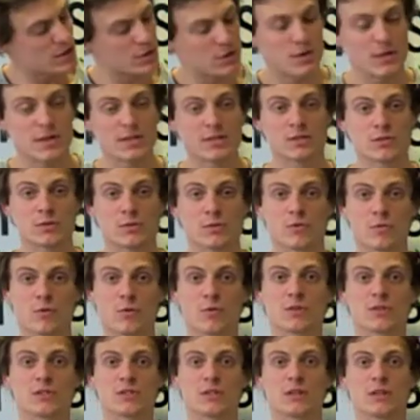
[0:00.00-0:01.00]
you need to of
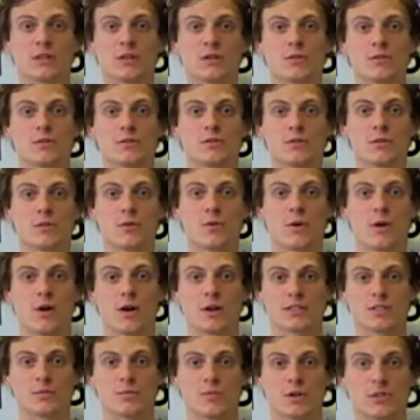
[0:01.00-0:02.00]
course include your
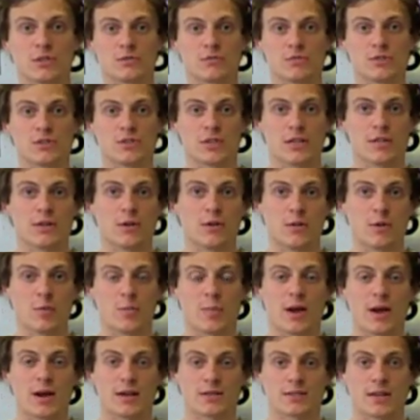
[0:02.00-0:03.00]
itemised receipt on the
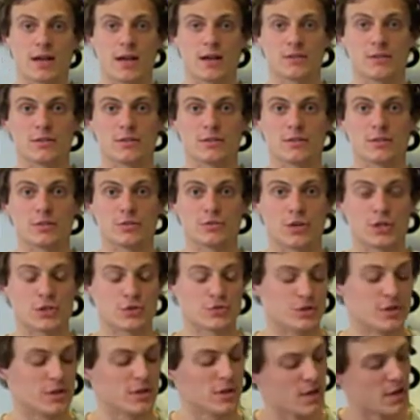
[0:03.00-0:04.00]
back to hand into the
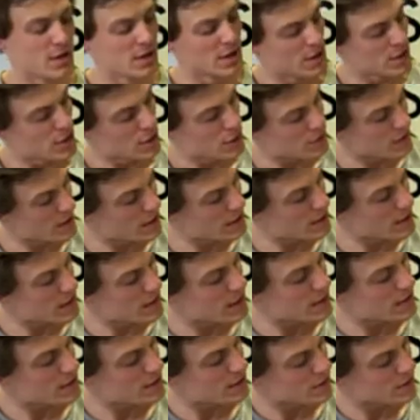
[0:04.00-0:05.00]
Treasury. You then need